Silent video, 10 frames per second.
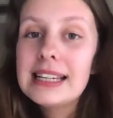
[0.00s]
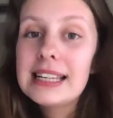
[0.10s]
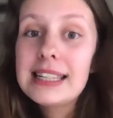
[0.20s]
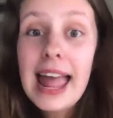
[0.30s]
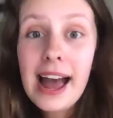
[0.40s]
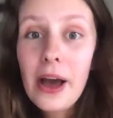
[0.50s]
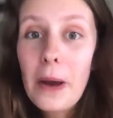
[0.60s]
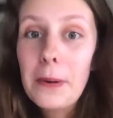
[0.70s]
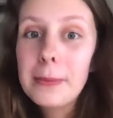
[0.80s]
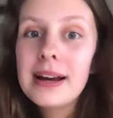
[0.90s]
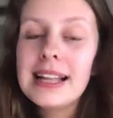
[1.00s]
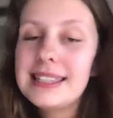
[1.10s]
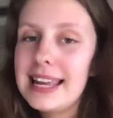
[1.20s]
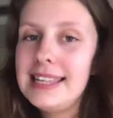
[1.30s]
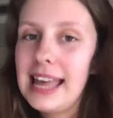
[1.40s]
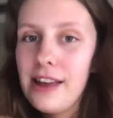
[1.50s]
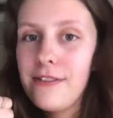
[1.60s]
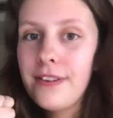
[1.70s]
stay at home and stay safe.